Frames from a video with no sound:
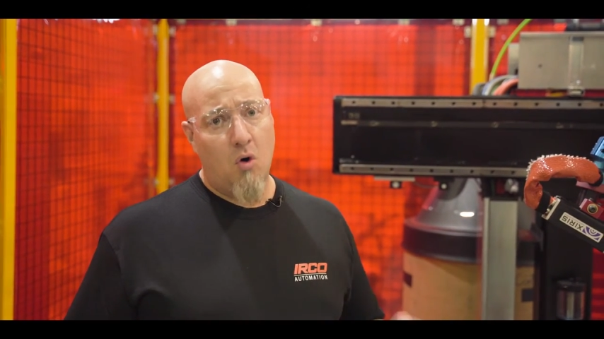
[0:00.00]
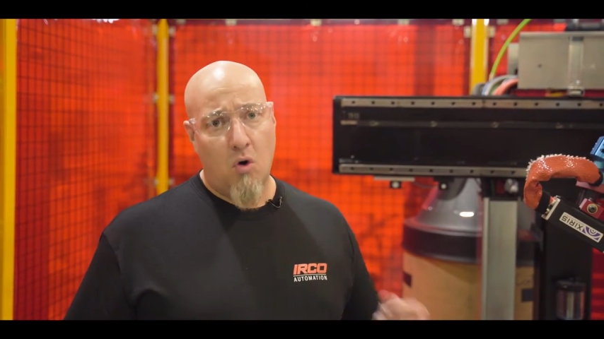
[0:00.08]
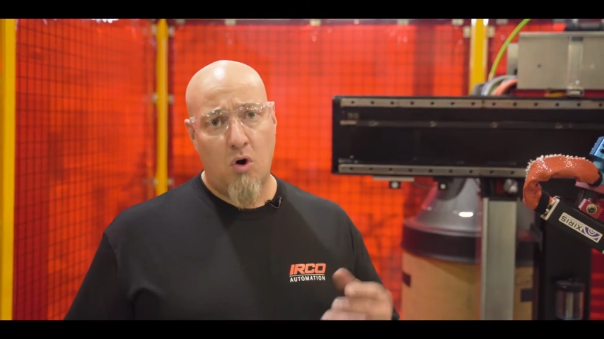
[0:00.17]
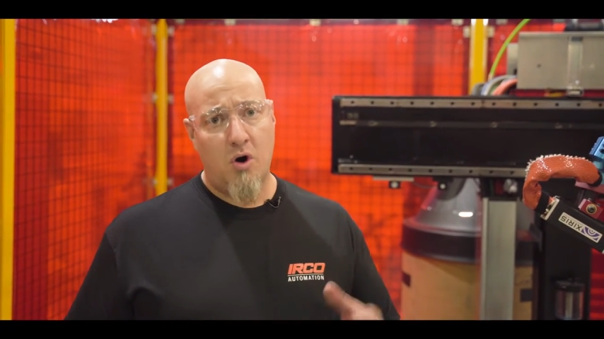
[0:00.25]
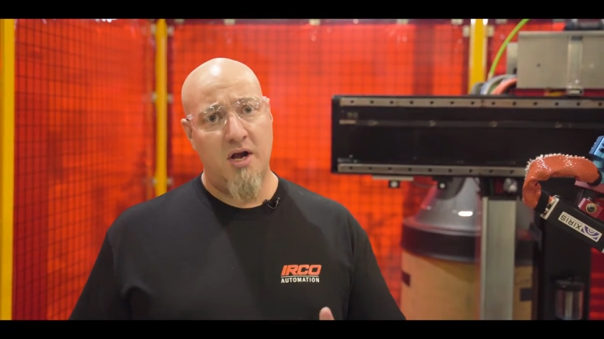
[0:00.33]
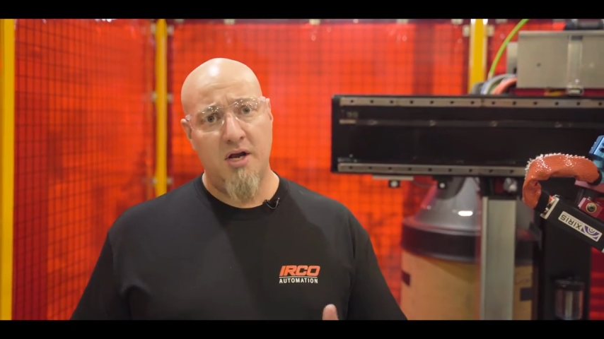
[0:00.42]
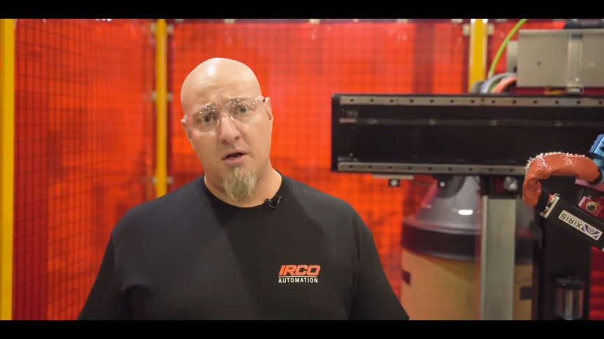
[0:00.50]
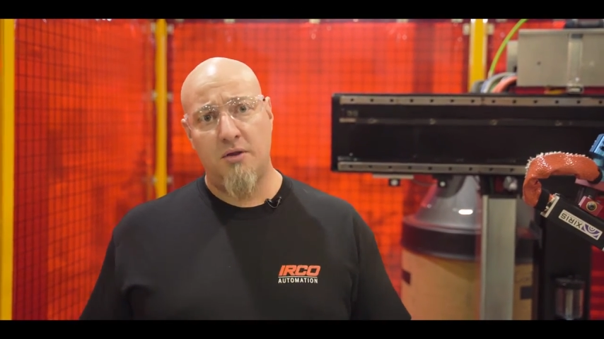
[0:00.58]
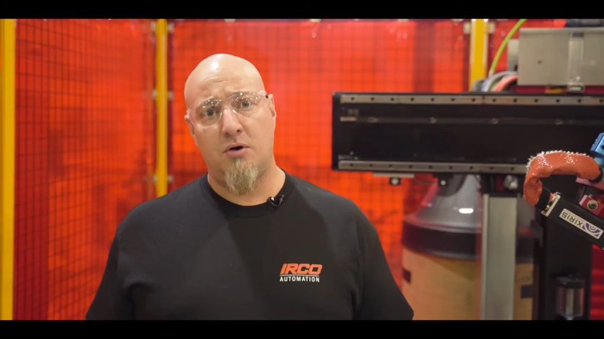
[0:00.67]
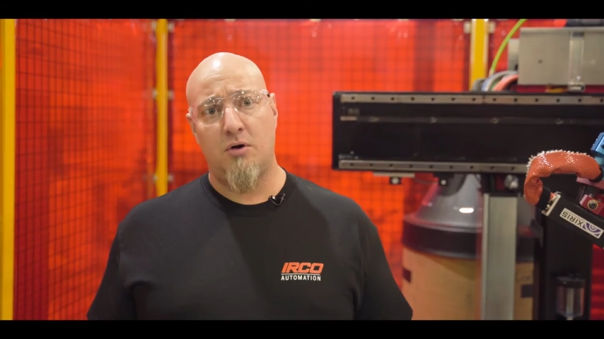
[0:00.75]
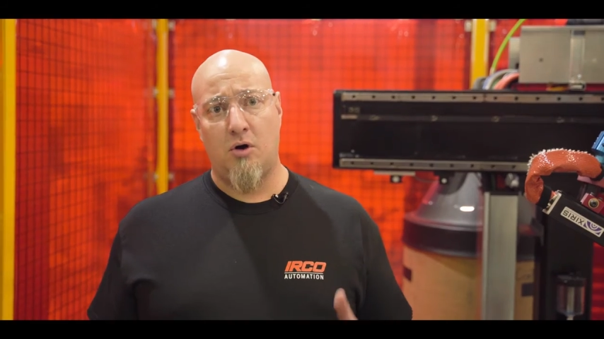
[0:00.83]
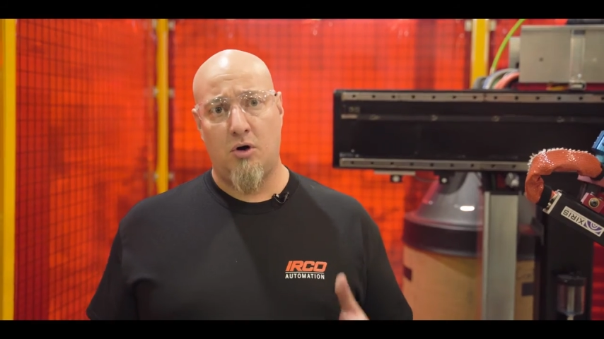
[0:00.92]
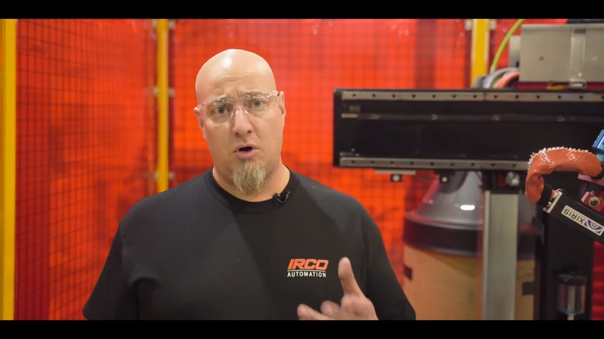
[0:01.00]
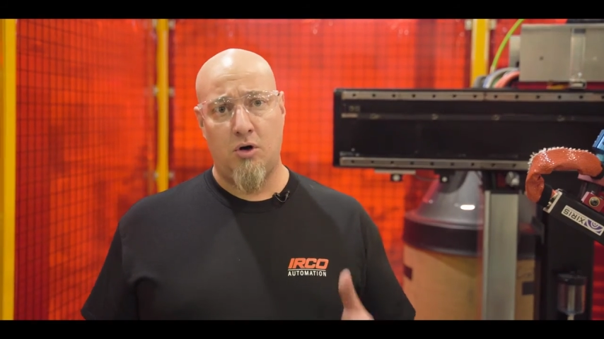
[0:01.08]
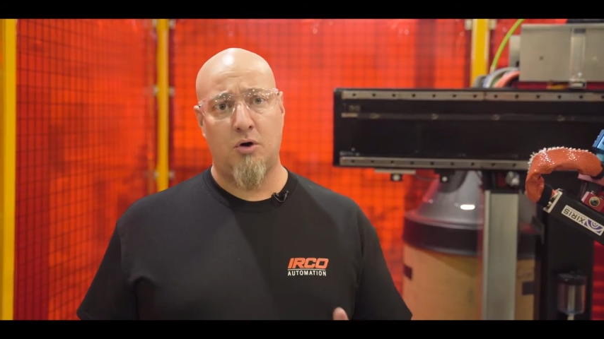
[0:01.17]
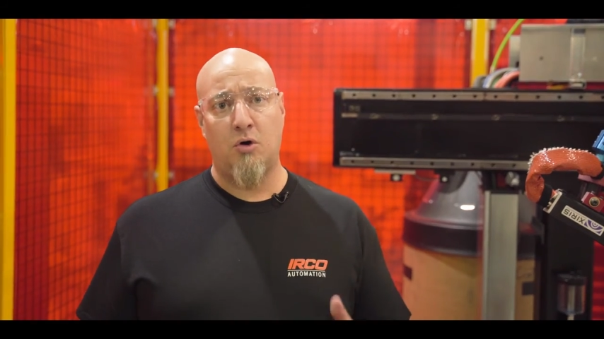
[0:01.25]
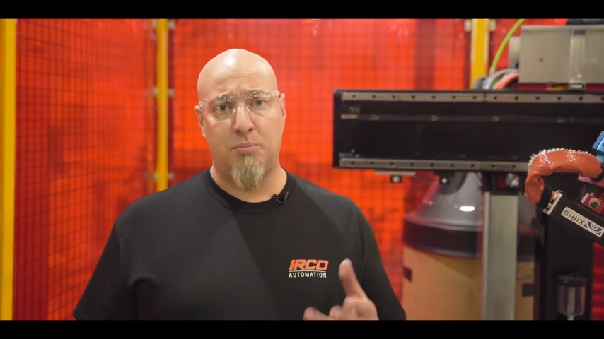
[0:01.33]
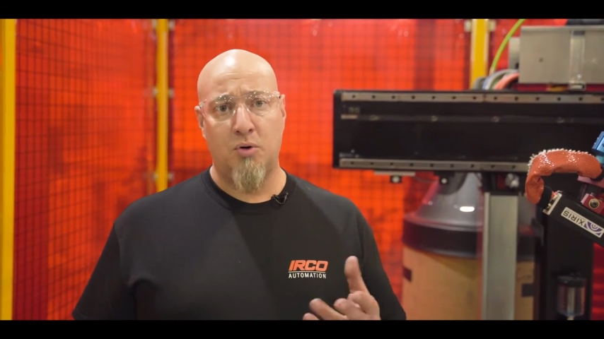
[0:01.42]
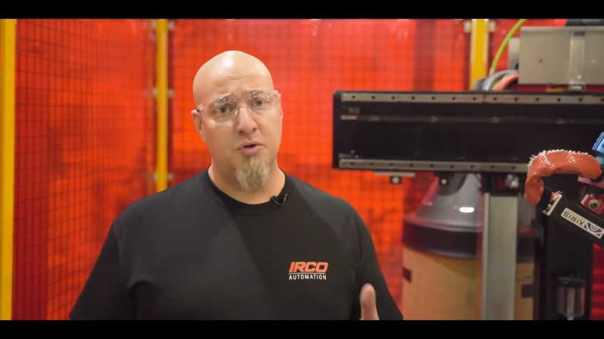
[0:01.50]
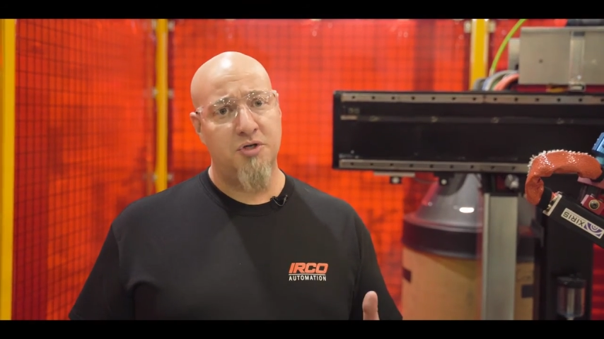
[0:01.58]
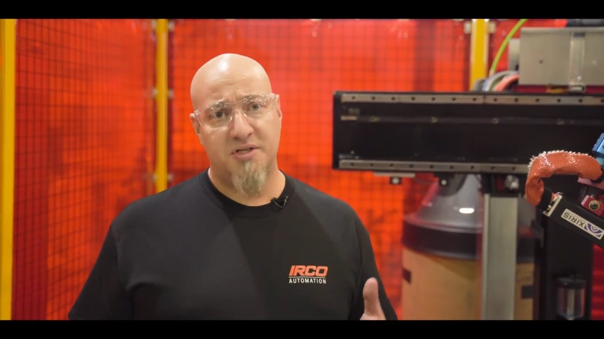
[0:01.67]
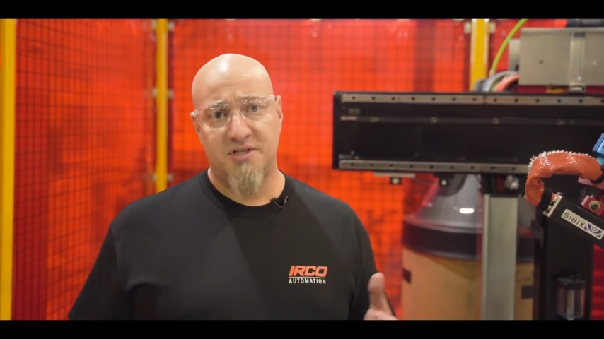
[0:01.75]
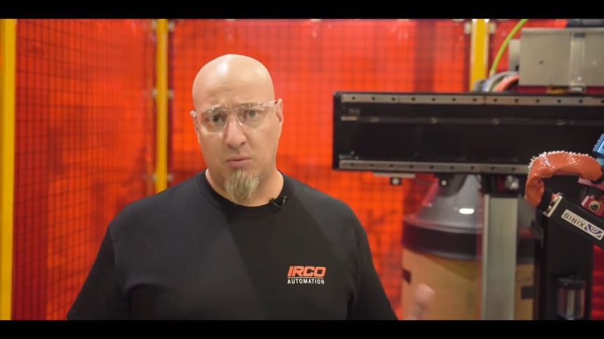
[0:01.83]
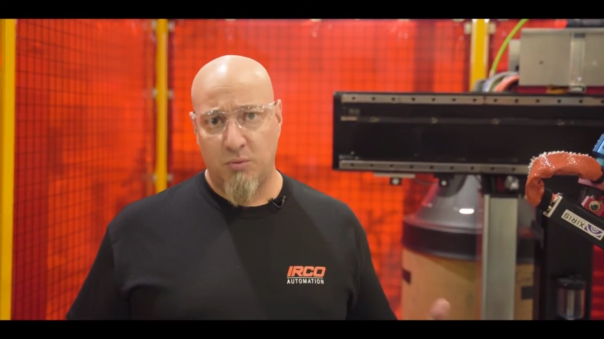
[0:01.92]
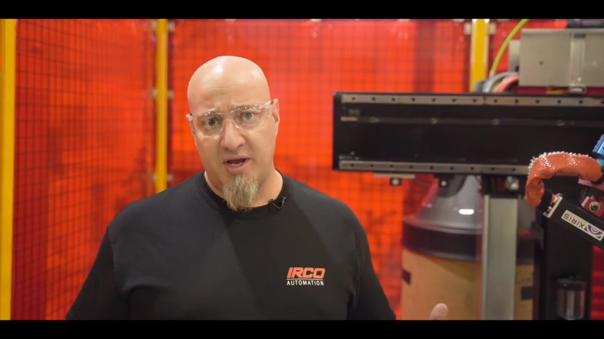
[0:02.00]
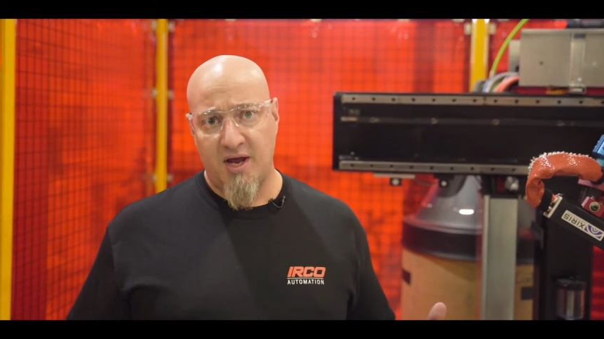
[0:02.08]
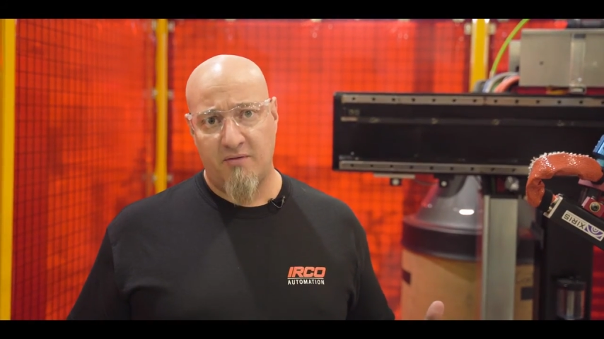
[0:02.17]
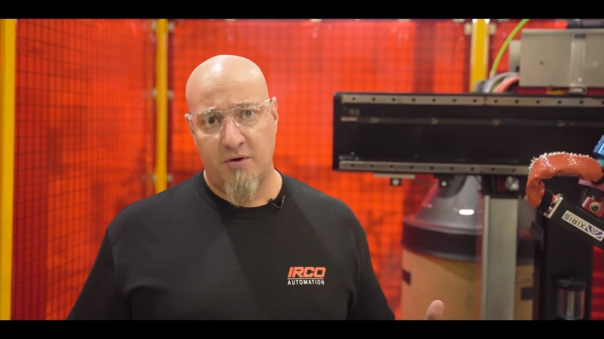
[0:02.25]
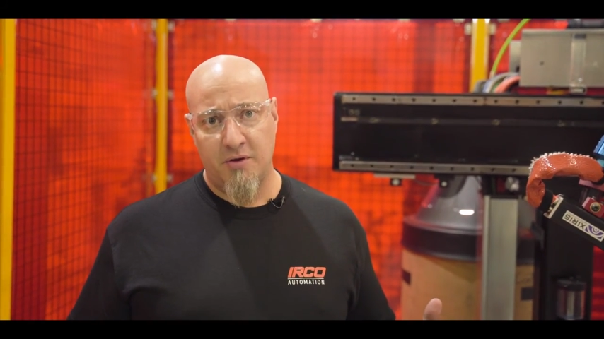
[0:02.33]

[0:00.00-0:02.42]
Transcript: or any other IRCO projects that we have